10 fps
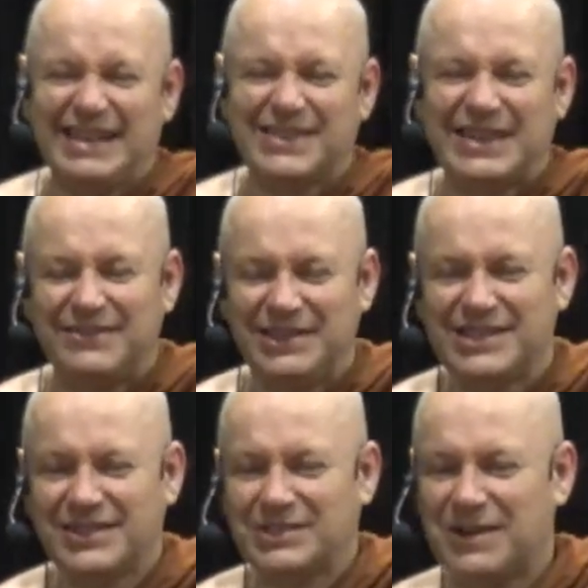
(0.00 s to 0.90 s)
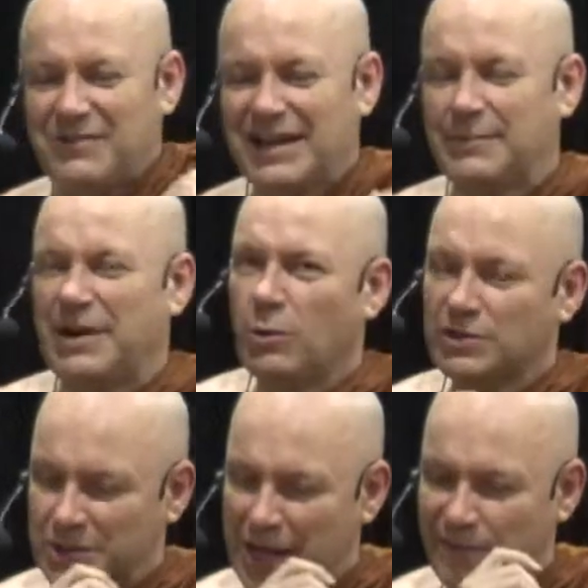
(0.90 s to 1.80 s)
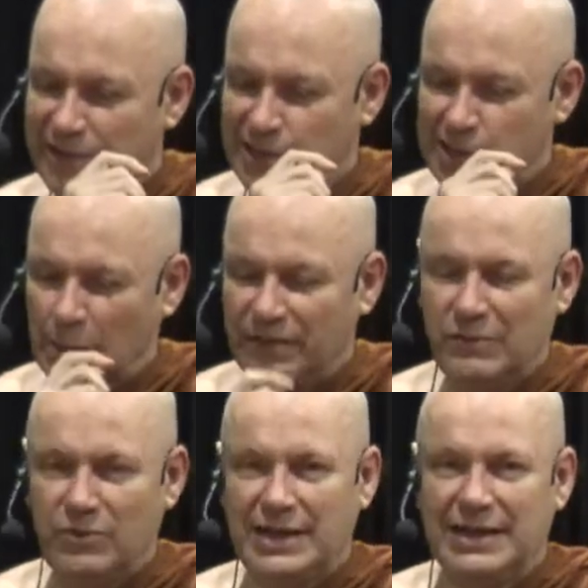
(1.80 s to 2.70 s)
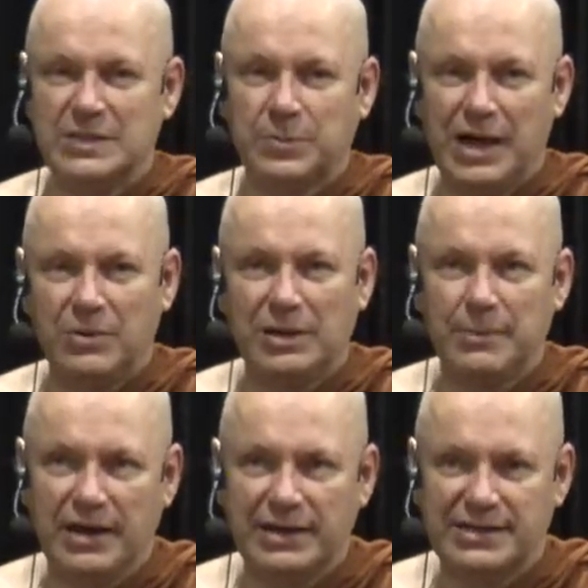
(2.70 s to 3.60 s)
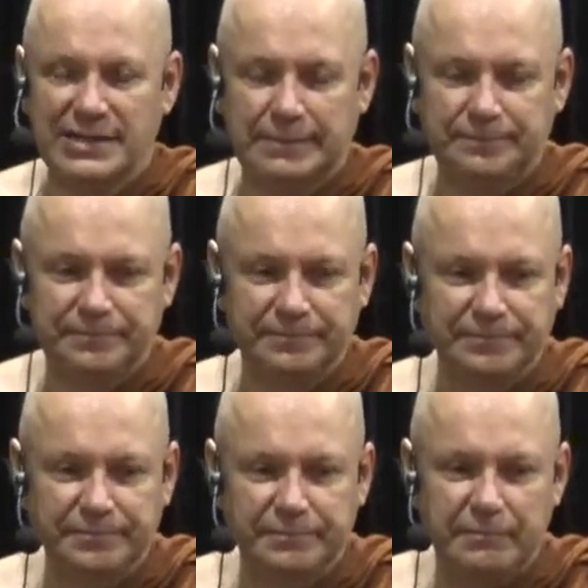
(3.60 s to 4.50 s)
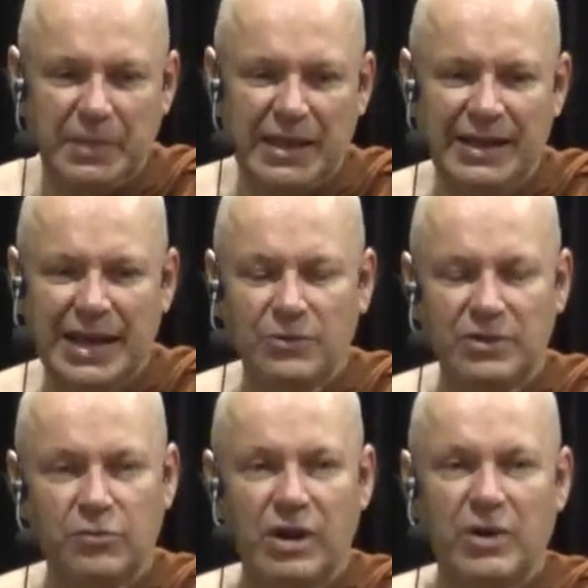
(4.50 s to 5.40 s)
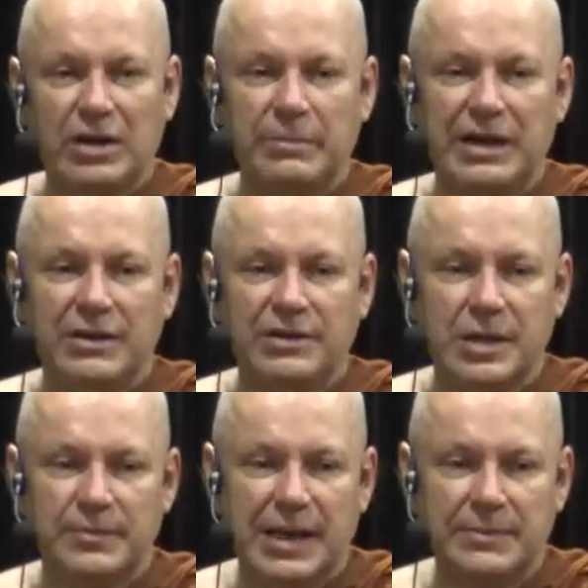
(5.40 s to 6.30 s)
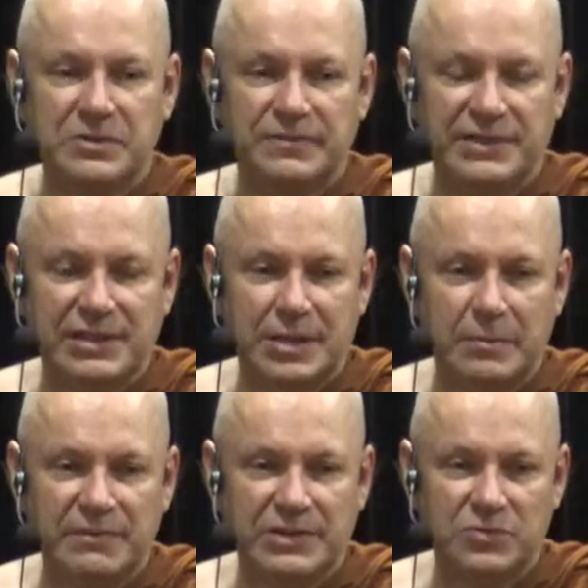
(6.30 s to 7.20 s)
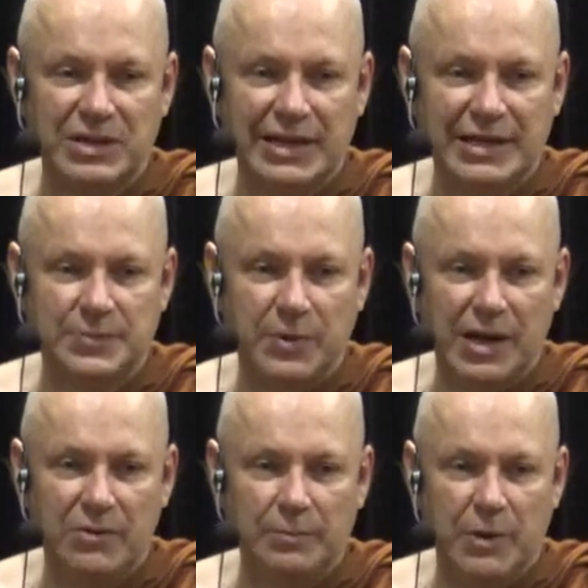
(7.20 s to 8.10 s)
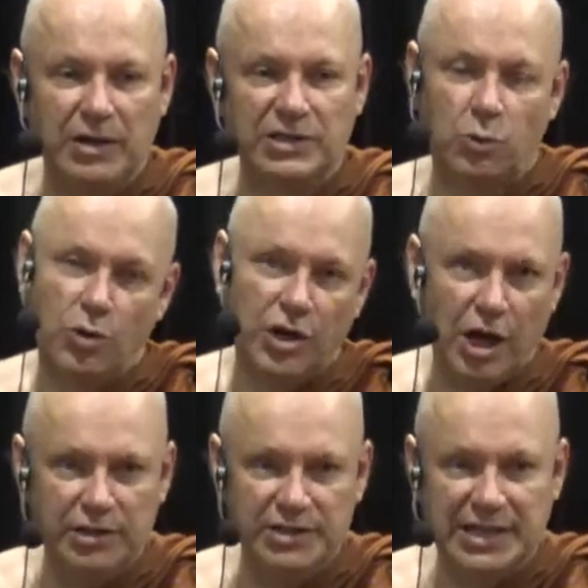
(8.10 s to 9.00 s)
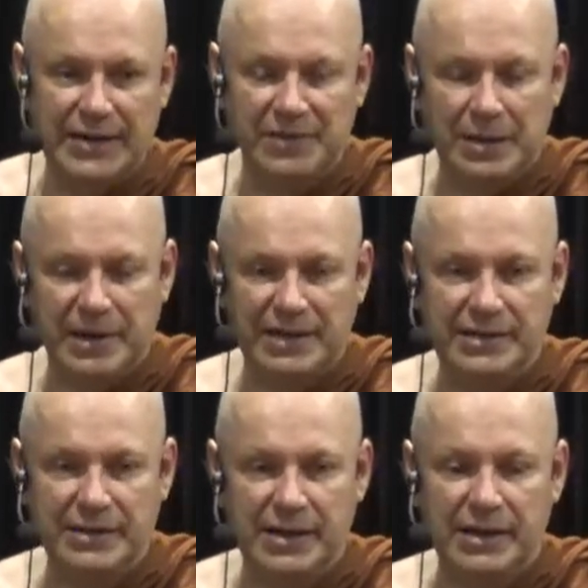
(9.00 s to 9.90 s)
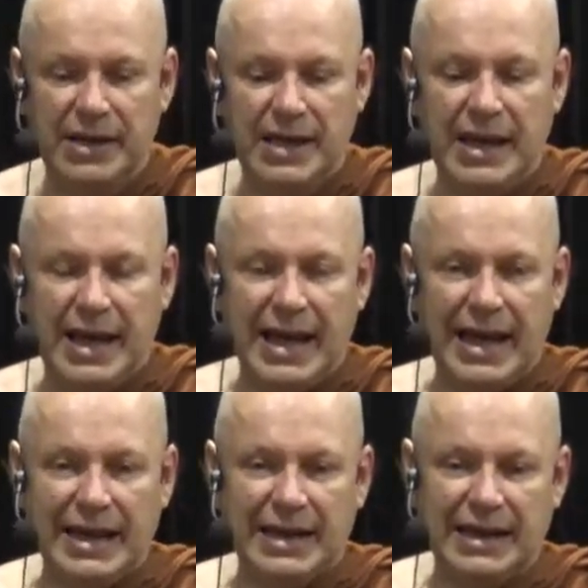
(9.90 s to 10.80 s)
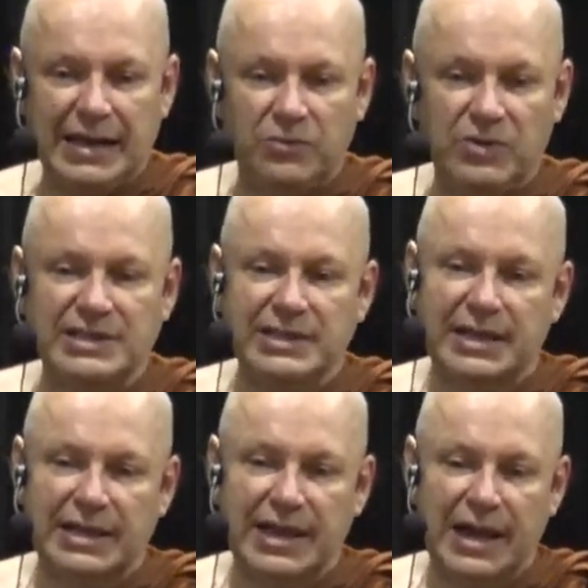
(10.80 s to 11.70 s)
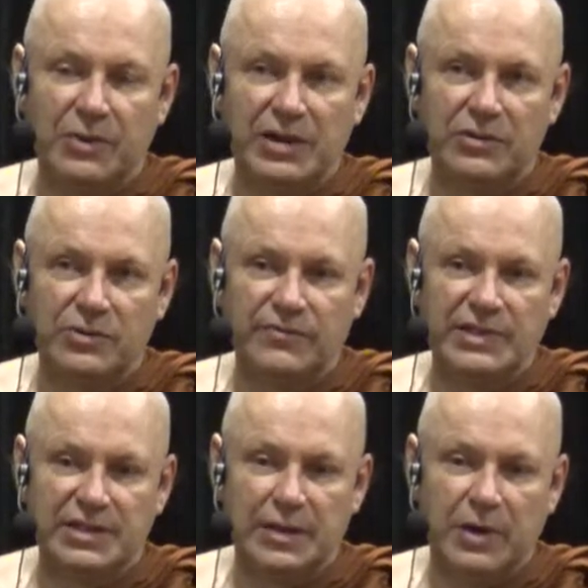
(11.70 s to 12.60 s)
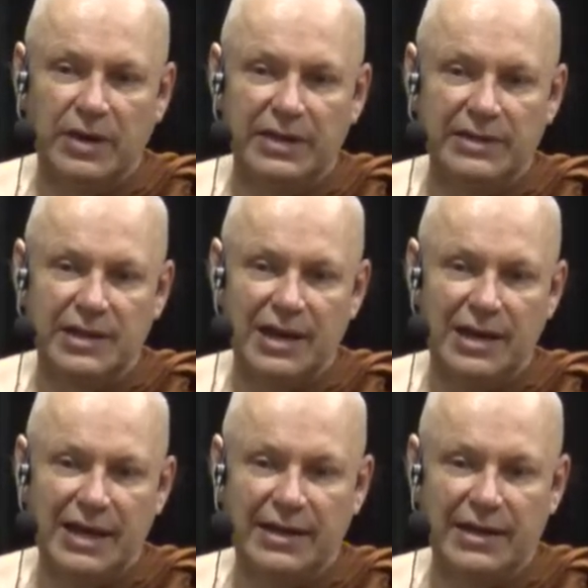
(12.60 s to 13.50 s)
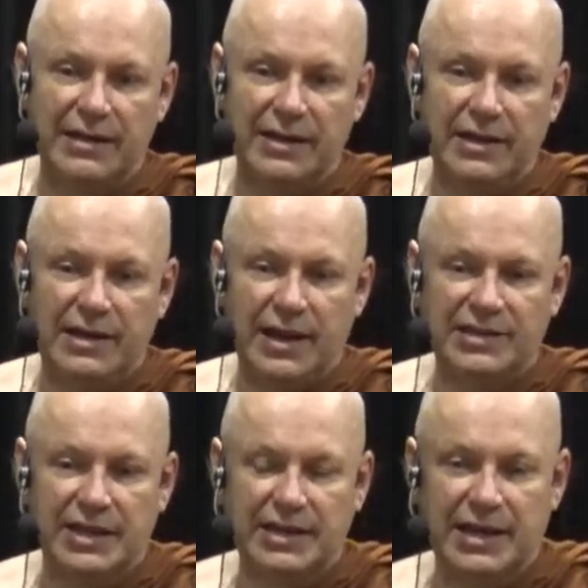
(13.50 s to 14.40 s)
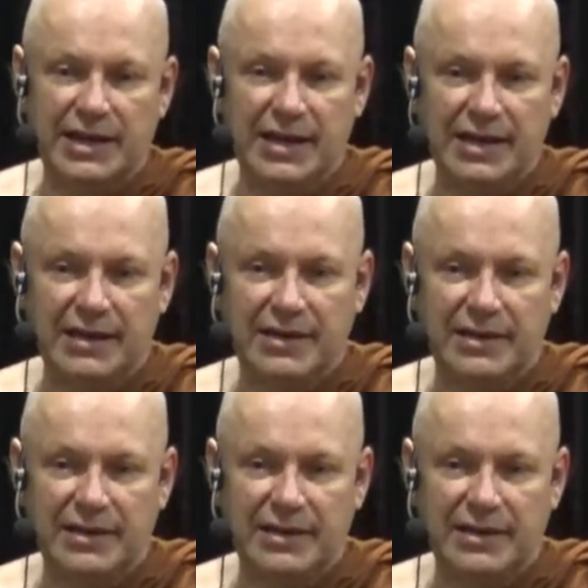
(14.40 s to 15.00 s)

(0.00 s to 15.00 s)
so I read the suttas quite regularly, but also I visit some of the really inspiring monks. Uh. And I would re- recommend you sometimes to visit some of these really inspiring monks or nuns, yeah, for that matter. Uh. And uh, recently I went to visit a monk in Thailand, Ajahn Ganha.